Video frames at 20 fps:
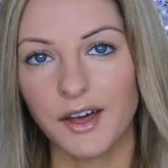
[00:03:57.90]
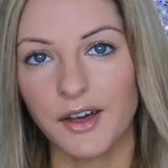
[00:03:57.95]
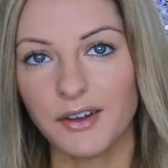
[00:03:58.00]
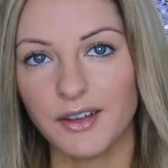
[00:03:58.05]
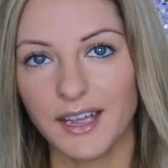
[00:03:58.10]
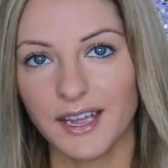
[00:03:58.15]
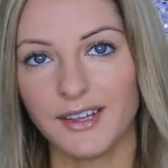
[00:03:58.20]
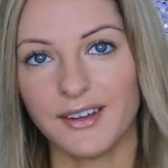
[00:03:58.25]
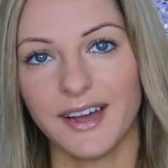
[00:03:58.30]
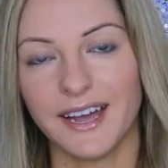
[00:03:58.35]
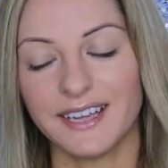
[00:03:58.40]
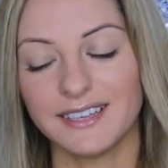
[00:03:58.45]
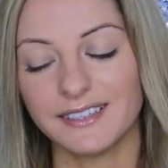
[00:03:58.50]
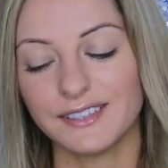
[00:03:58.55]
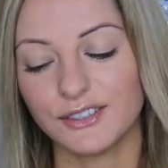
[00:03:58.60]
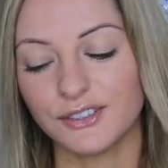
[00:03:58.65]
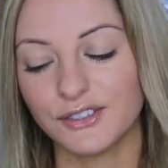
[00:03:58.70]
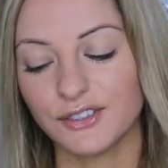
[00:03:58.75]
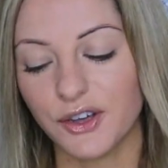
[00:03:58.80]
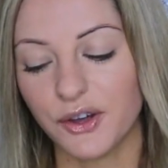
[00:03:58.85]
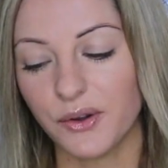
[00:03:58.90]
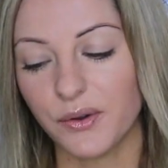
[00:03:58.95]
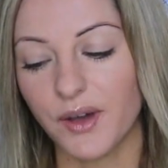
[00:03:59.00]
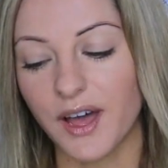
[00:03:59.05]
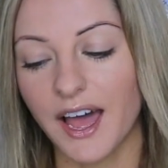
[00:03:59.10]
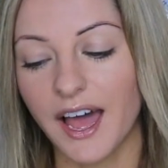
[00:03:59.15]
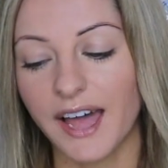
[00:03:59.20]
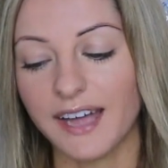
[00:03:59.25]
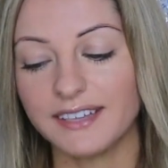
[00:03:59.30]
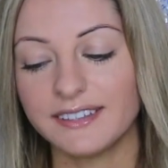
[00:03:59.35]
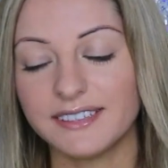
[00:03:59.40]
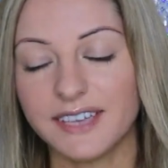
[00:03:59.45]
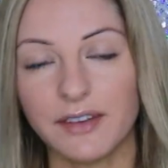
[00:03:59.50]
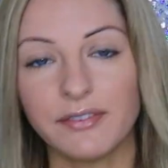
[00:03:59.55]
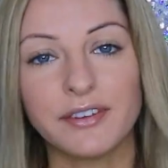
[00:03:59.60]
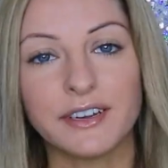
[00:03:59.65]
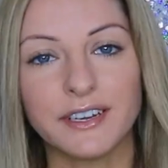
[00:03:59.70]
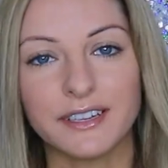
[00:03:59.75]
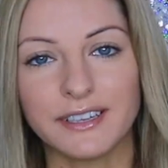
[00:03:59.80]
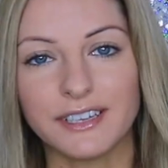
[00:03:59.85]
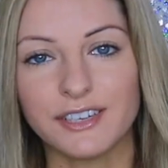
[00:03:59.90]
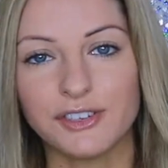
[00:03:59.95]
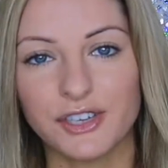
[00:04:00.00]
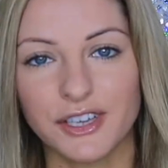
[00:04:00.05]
Okay guys, so I definitely